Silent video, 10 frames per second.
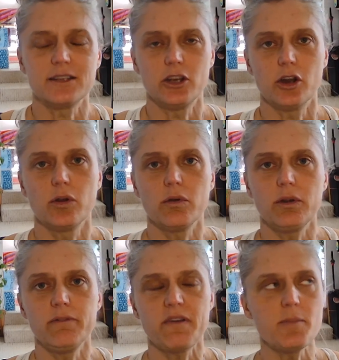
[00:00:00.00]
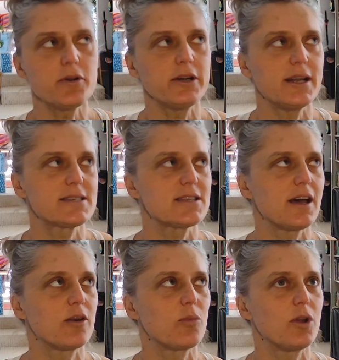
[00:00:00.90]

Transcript: You know, in February I started